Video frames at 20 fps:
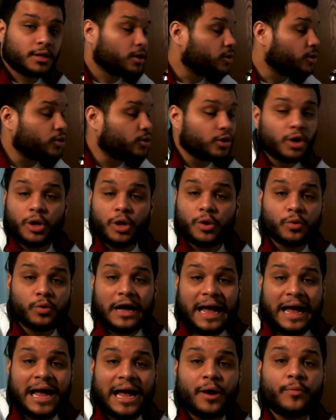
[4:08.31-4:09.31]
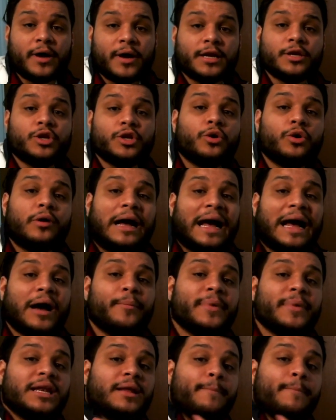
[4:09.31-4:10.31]
No, I want to know how
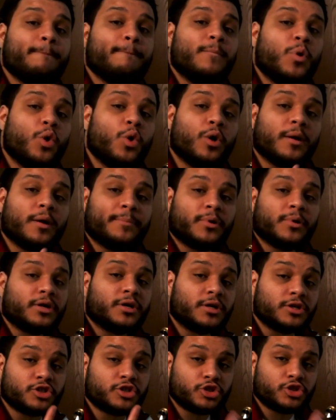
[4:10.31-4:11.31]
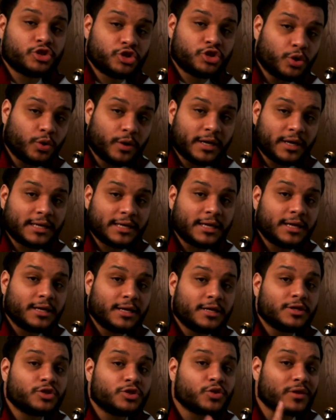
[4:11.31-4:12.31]
many more birds join.
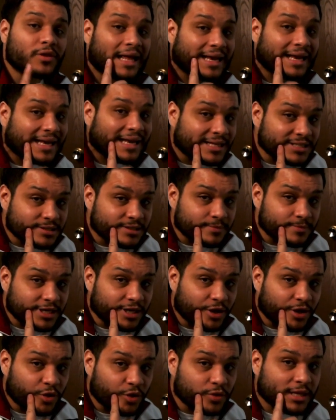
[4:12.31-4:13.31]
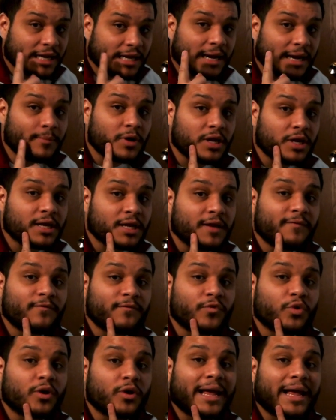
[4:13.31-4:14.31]
So that lets me know that I'm looking
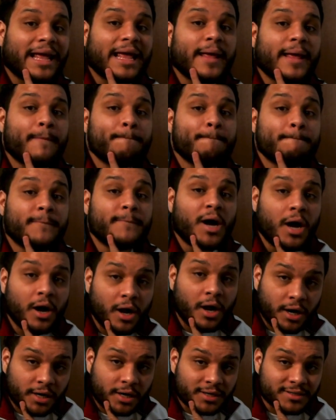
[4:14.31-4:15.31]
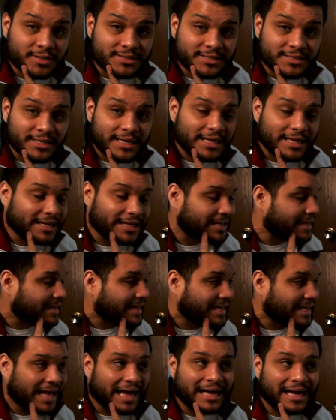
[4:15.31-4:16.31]
for a part,
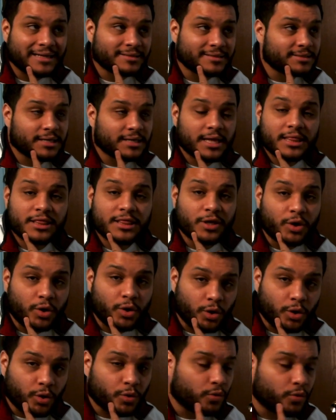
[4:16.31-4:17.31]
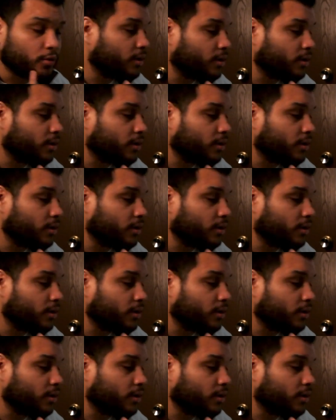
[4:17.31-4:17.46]
not the whole.